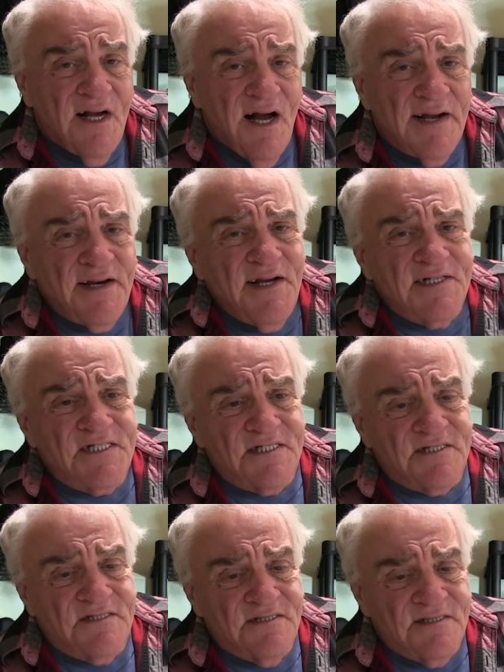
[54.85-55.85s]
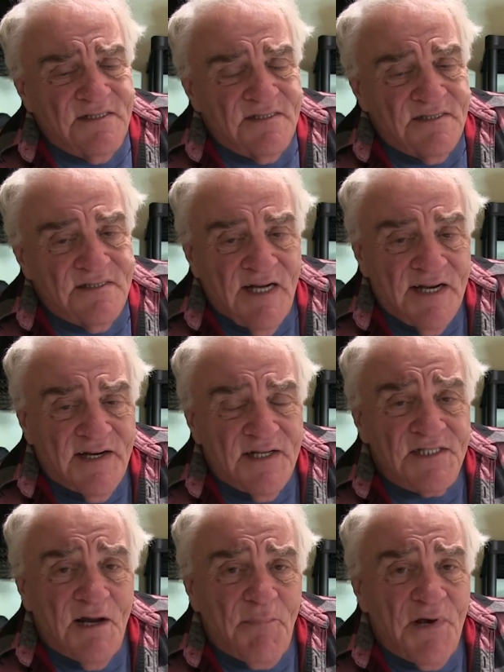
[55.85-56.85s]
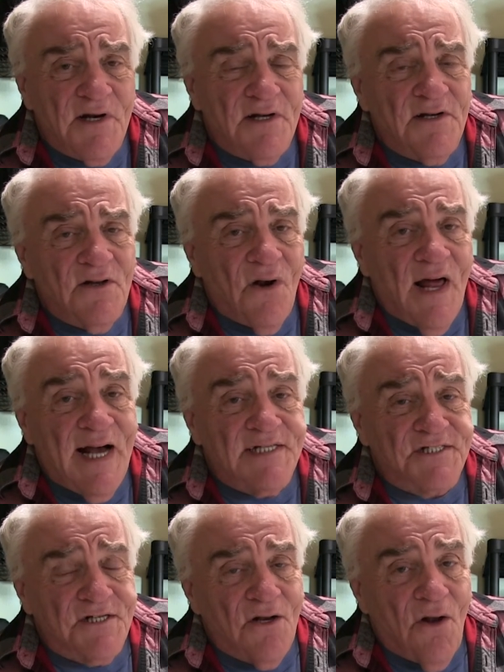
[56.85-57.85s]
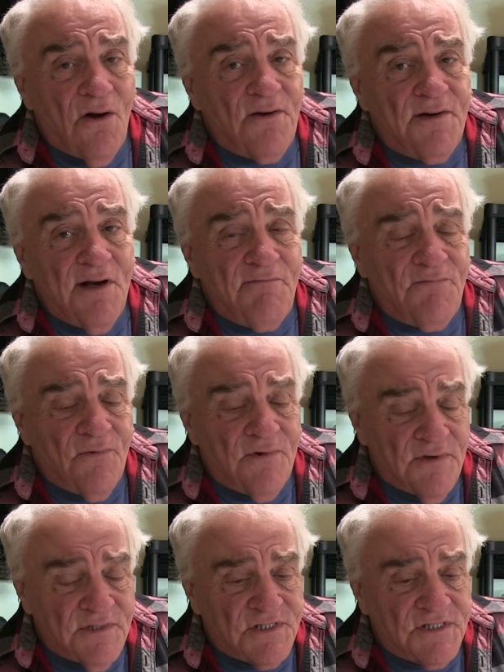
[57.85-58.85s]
I guess I've been in Alaska long enough where